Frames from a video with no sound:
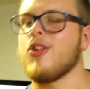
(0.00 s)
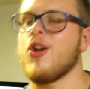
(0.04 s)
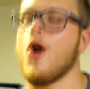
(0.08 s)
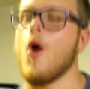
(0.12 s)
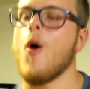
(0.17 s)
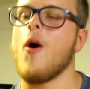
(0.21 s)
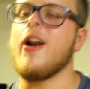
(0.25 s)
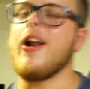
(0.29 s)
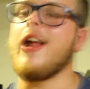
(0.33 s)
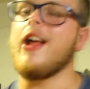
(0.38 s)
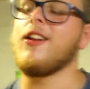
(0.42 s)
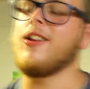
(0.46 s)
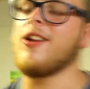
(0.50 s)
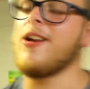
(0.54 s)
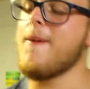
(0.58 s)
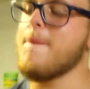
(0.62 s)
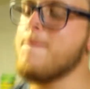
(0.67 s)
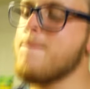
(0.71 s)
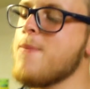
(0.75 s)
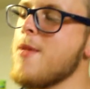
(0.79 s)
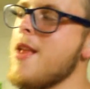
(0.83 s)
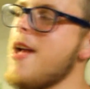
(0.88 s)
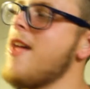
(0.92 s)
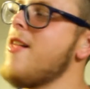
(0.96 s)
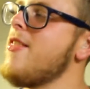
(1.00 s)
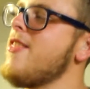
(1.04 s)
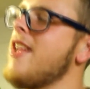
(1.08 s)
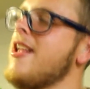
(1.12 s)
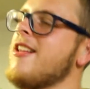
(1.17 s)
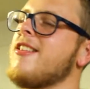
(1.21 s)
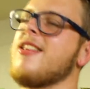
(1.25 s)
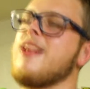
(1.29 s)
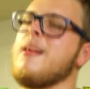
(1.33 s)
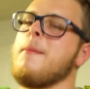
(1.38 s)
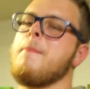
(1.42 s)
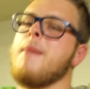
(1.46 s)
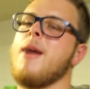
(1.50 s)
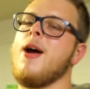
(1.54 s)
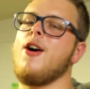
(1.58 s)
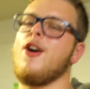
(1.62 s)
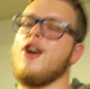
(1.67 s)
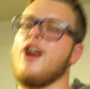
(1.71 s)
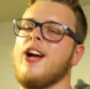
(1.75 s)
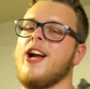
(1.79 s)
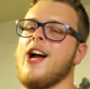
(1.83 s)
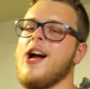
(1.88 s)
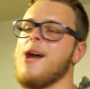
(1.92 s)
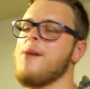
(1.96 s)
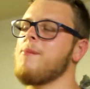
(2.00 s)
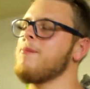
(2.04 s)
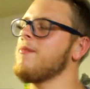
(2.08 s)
it going, England? This is America.